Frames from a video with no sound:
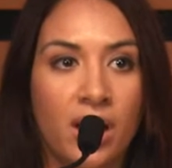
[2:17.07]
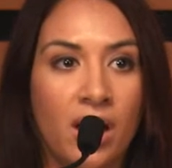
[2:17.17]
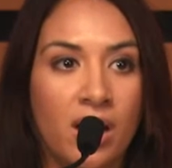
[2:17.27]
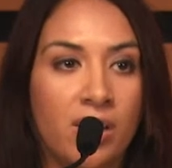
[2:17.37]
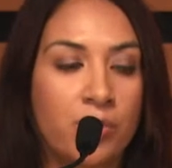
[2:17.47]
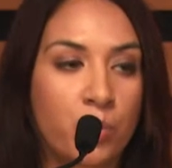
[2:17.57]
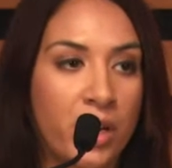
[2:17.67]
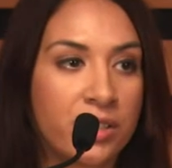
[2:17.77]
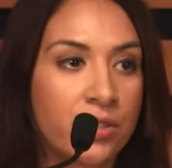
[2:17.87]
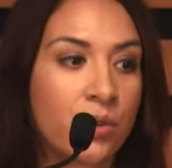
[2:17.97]
of
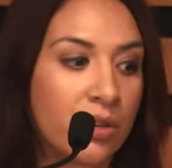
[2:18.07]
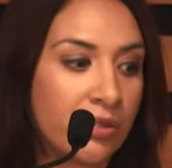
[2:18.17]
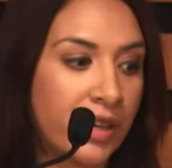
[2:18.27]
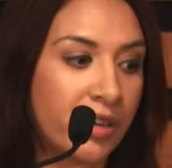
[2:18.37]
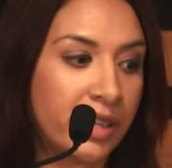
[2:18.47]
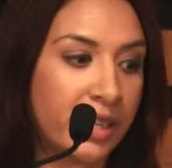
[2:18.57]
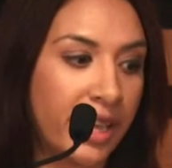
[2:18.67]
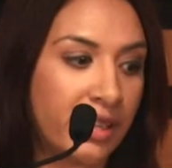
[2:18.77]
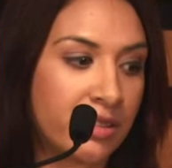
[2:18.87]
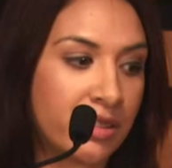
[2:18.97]
breast or ovarian
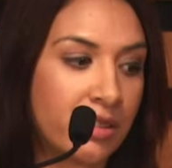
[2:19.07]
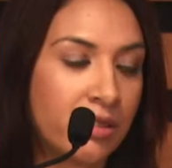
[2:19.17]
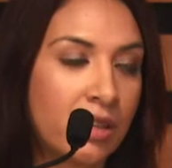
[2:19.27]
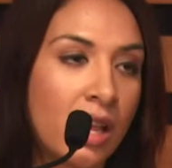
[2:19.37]
cancer.